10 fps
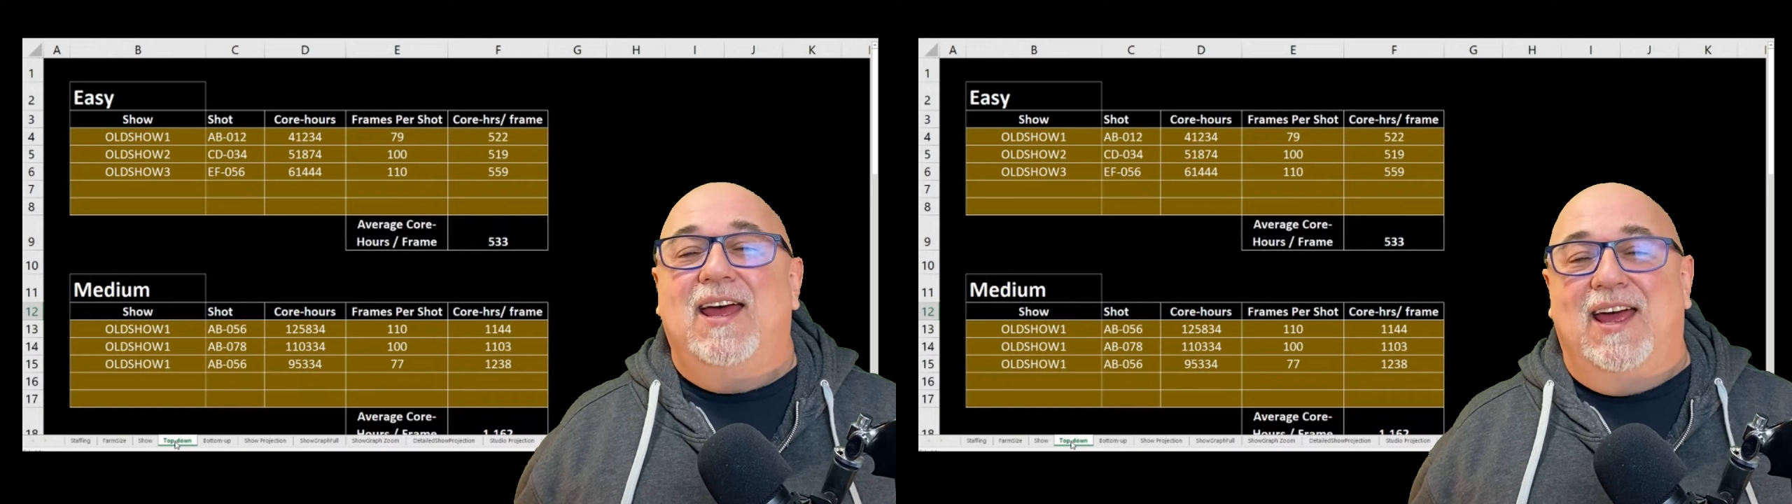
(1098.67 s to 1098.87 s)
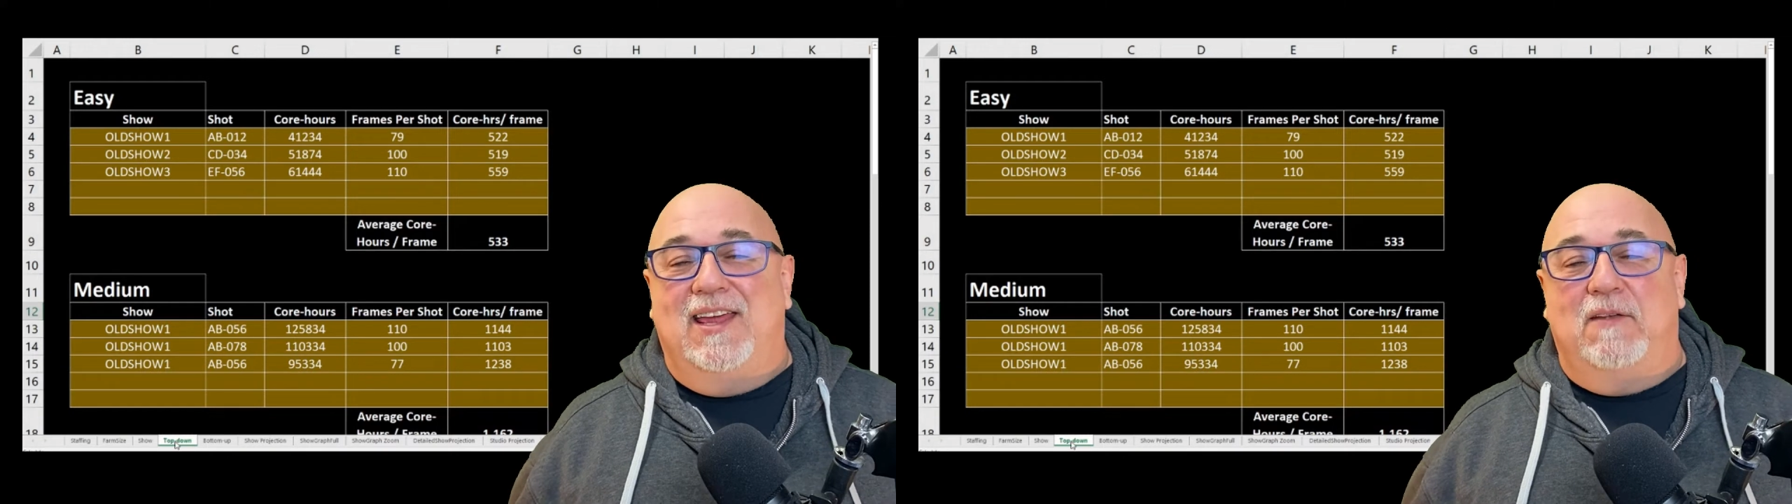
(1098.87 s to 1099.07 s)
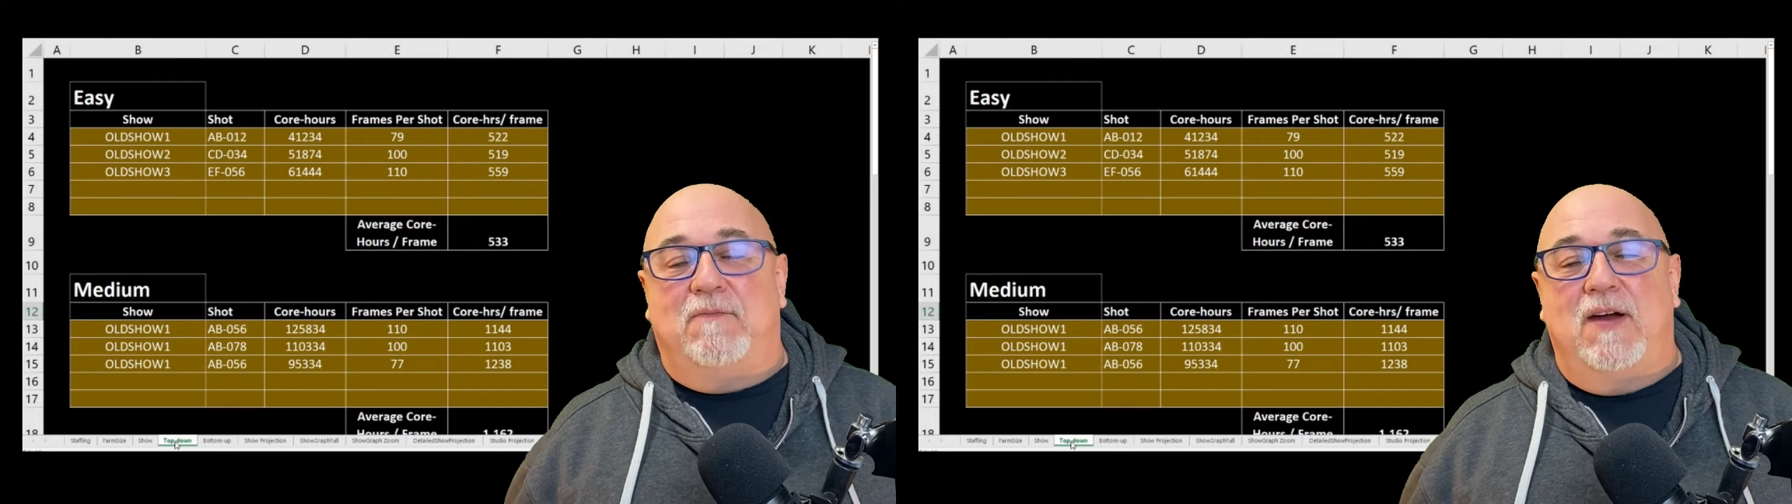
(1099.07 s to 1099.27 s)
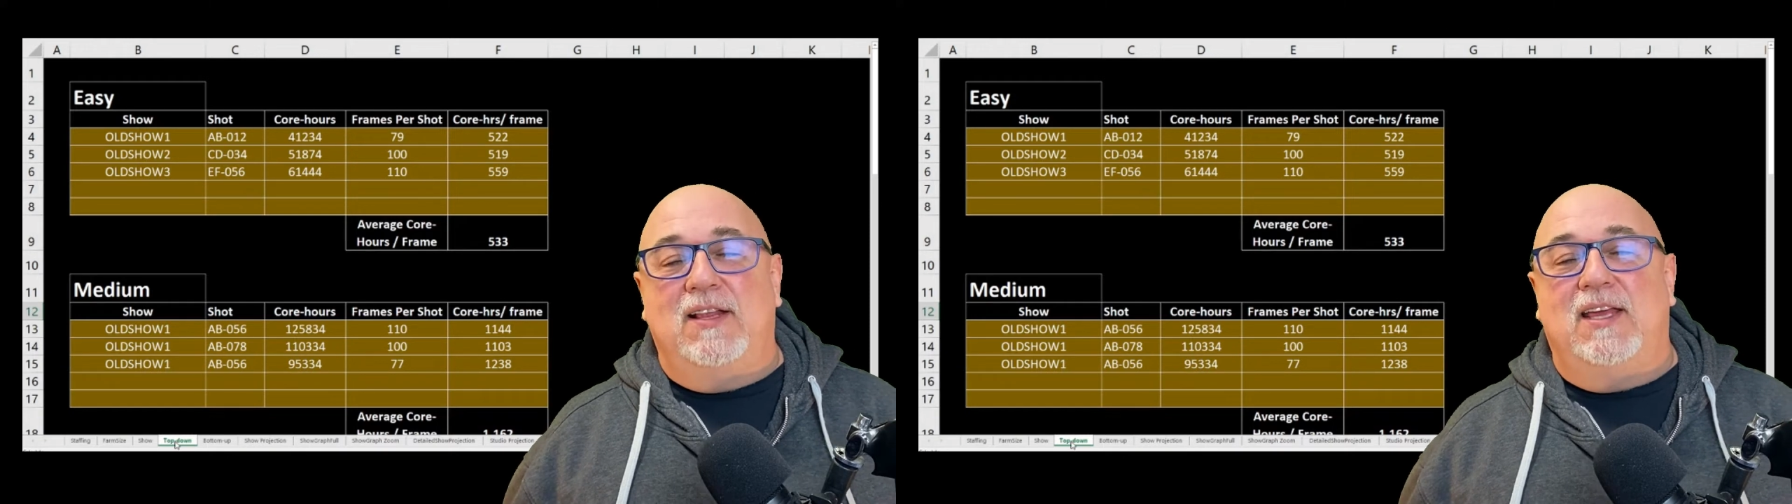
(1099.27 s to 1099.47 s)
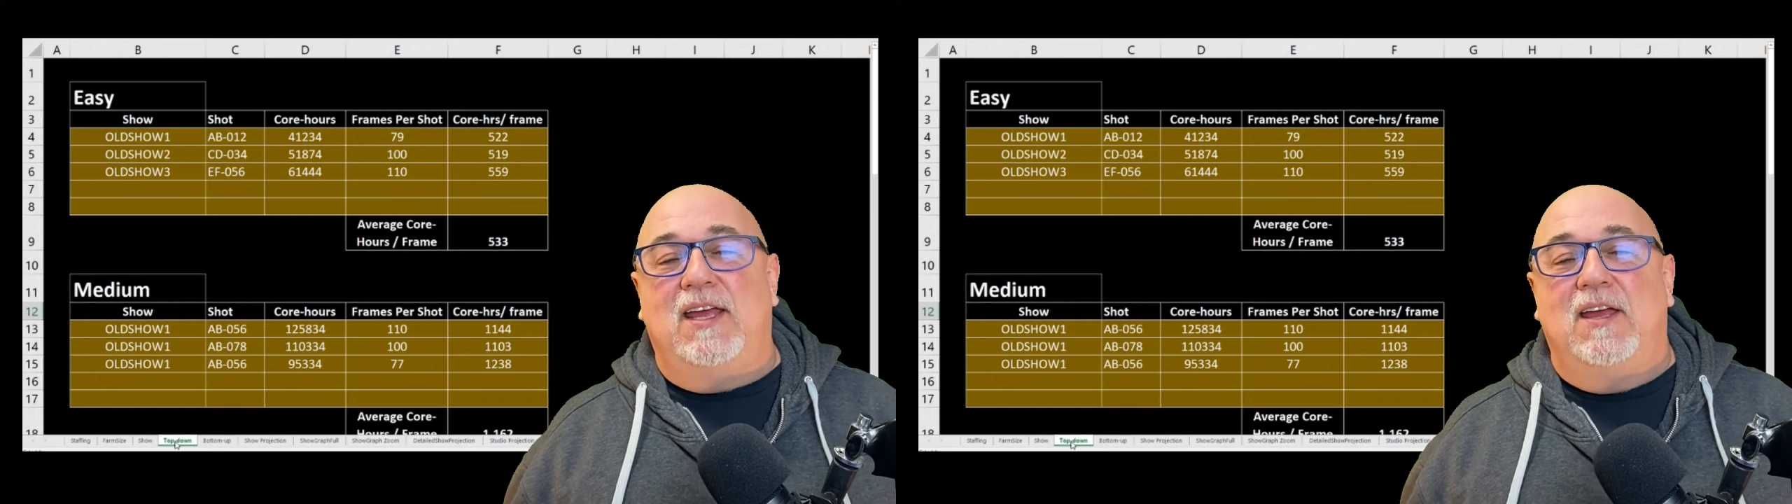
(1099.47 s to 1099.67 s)
And then
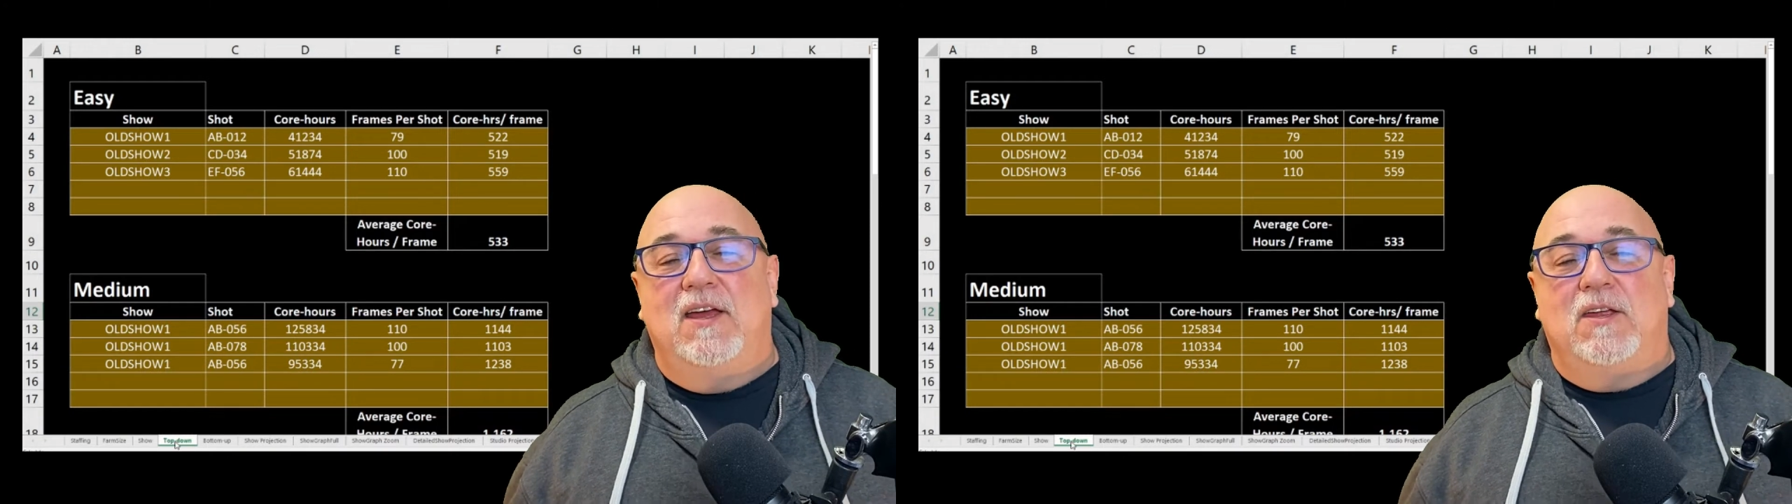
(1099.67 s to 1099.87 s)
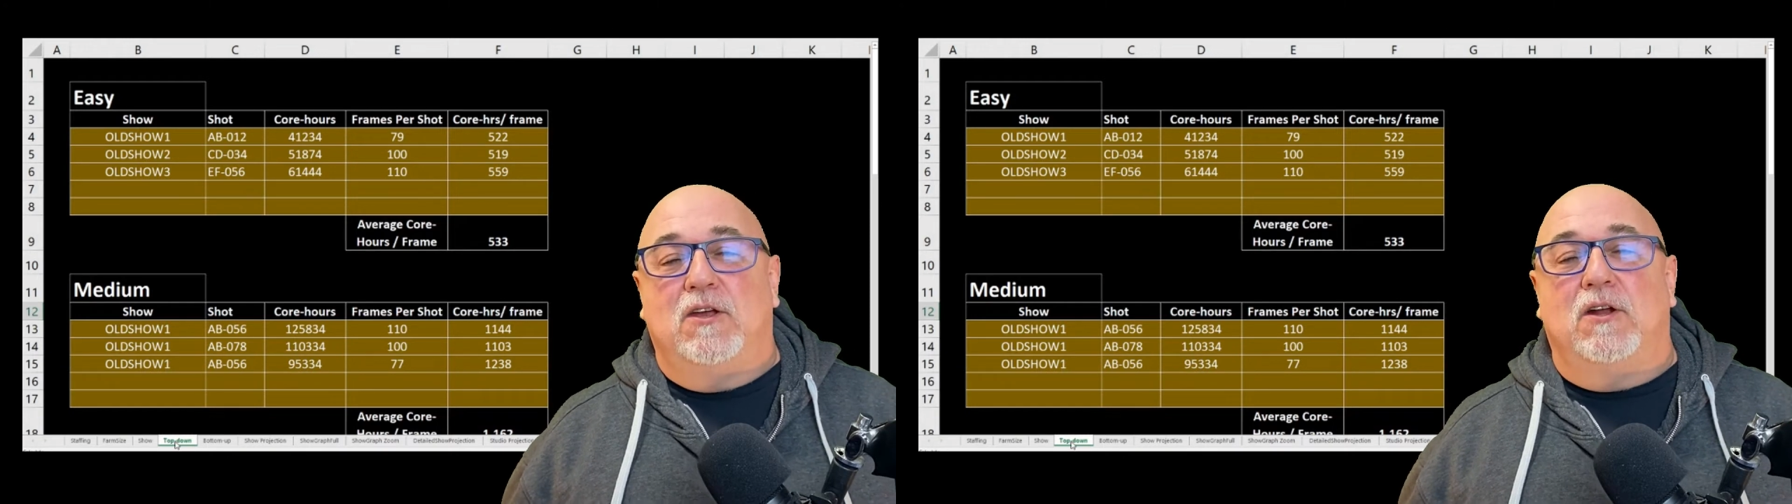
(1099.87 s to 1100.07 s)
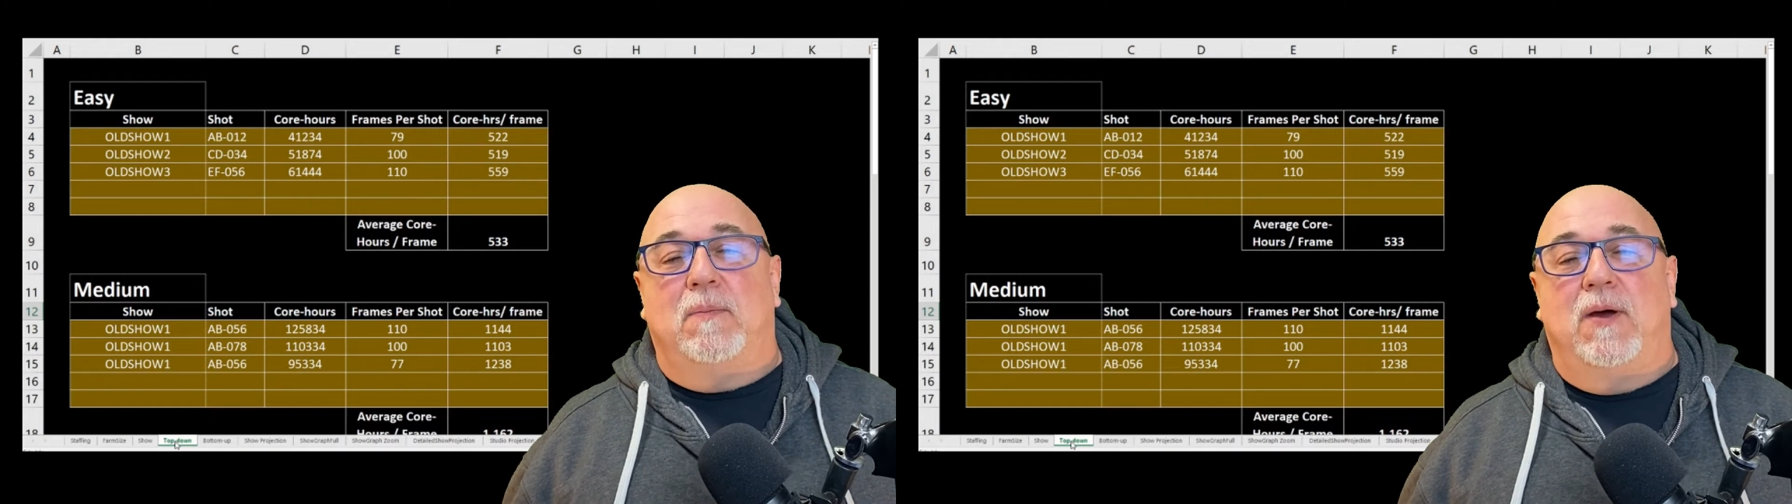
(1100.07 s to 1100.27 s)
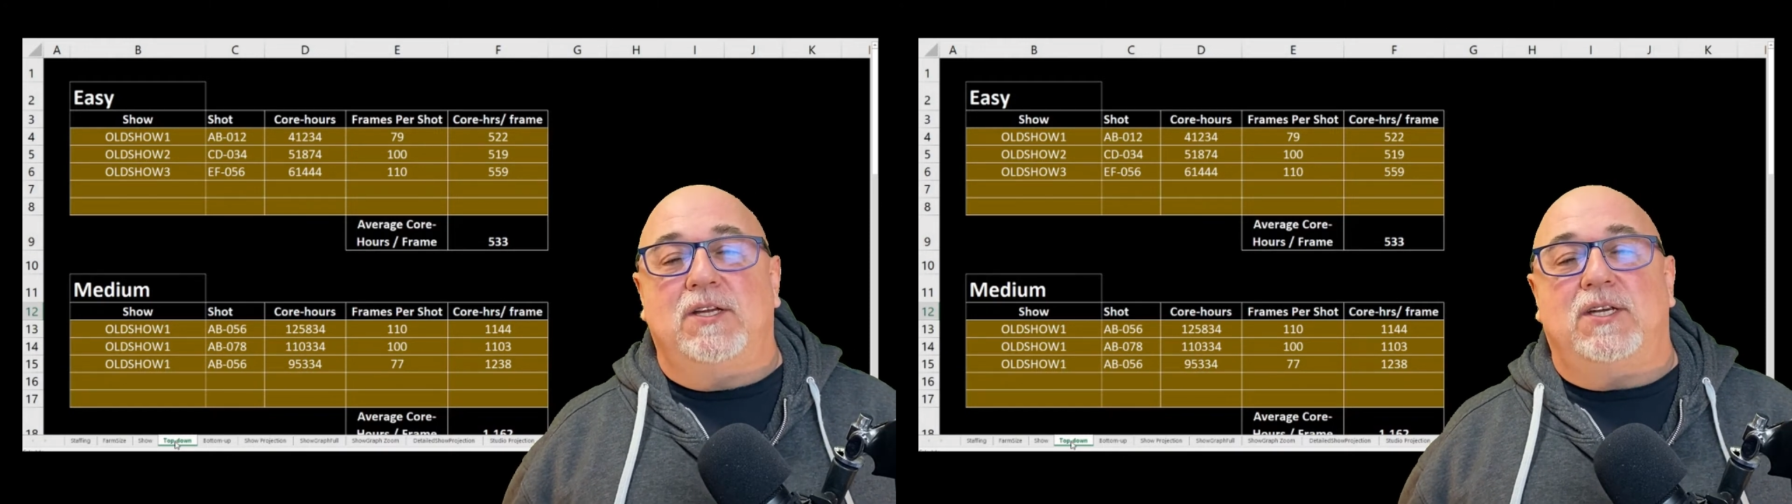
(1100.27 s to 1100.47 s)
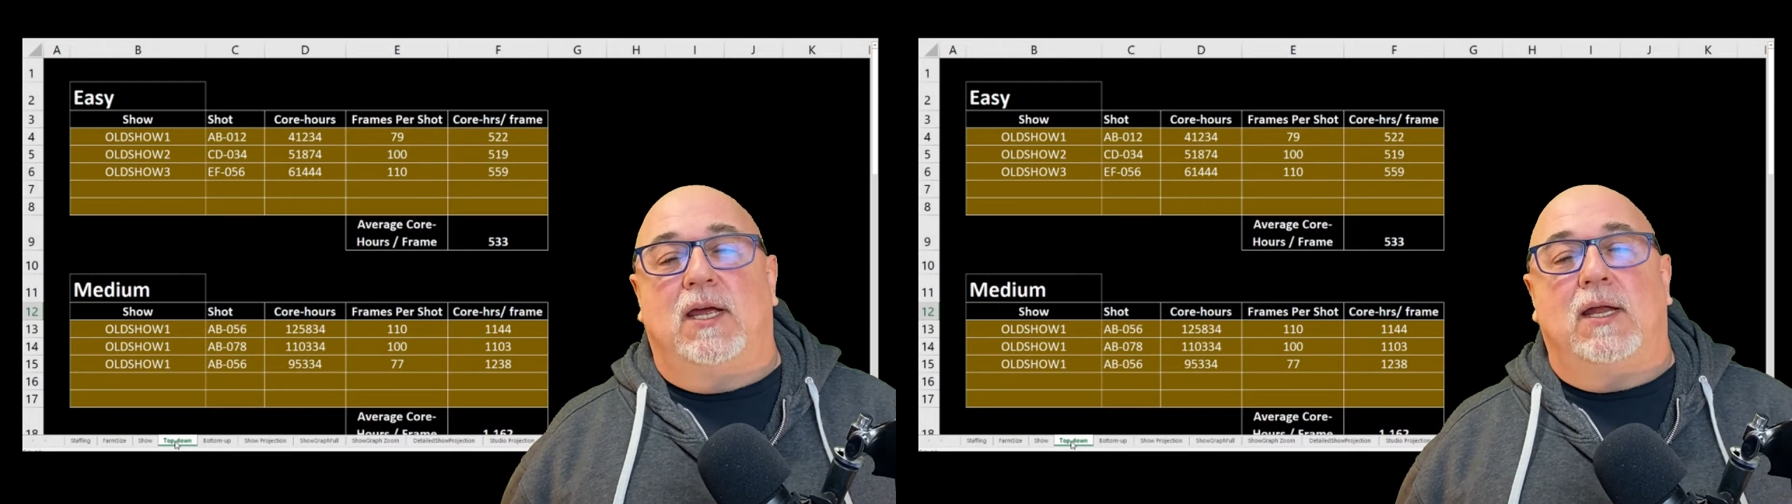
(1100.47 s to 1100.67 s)
finally, you're going to
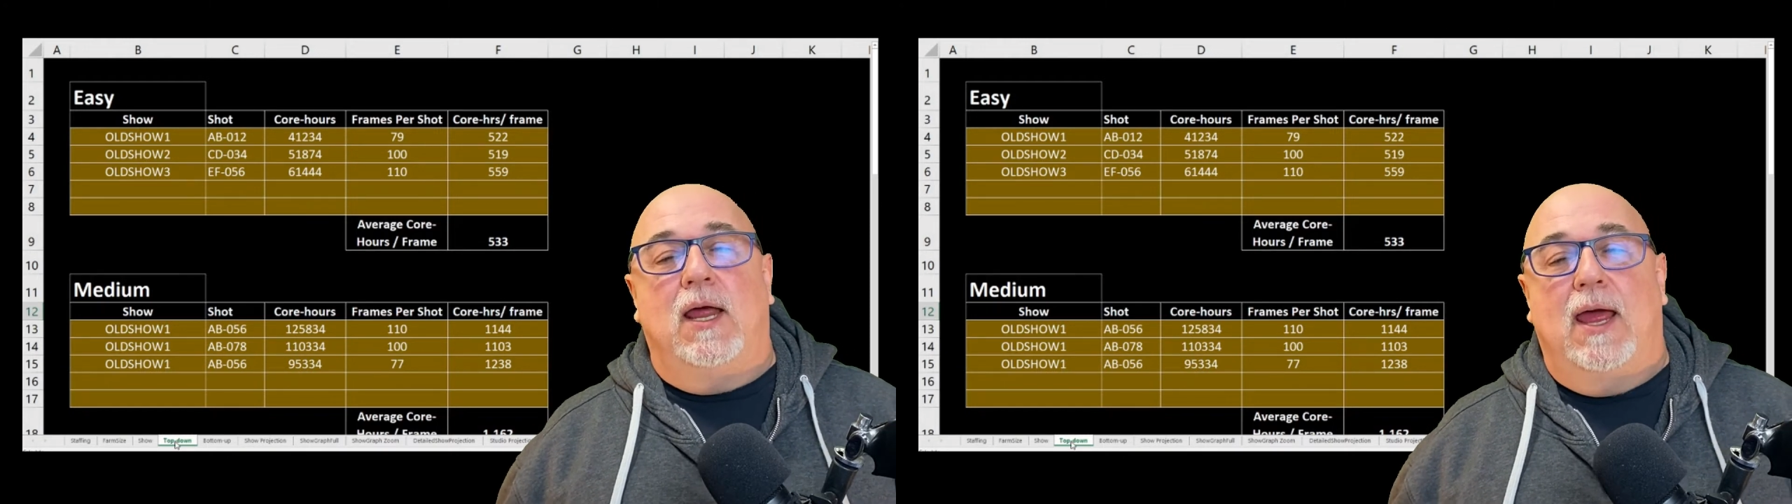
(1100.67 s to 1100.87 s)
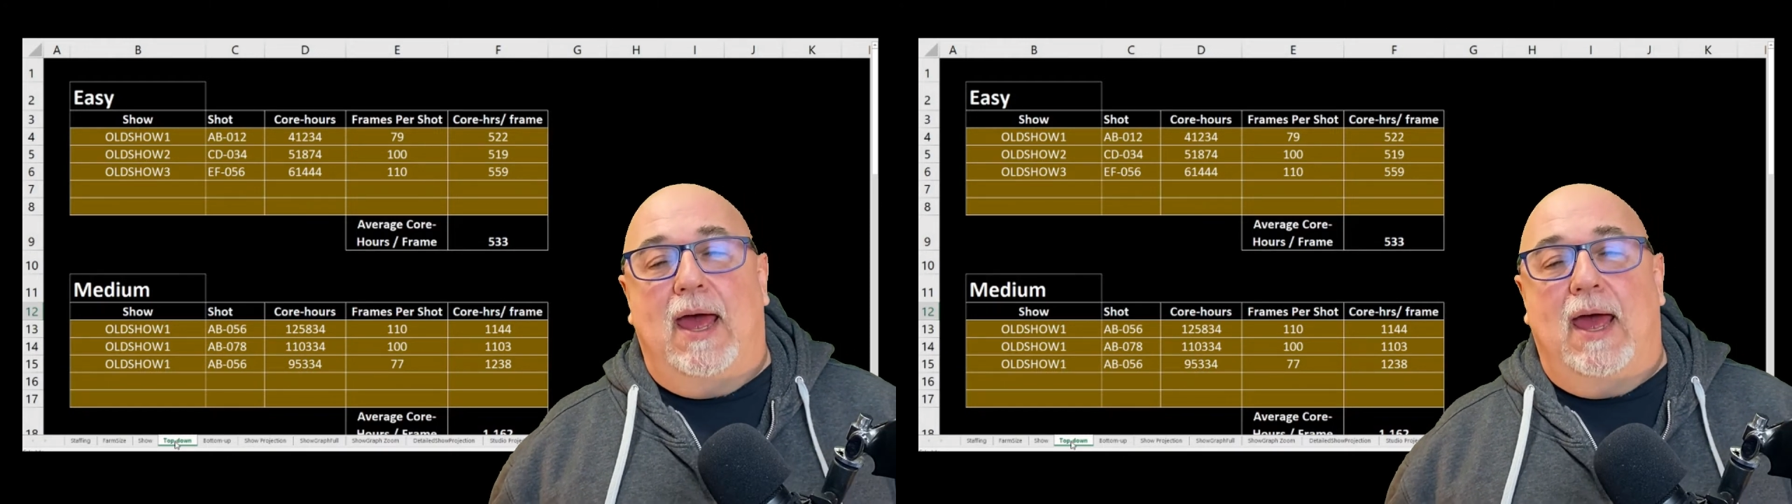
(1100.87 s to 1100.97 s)
punch in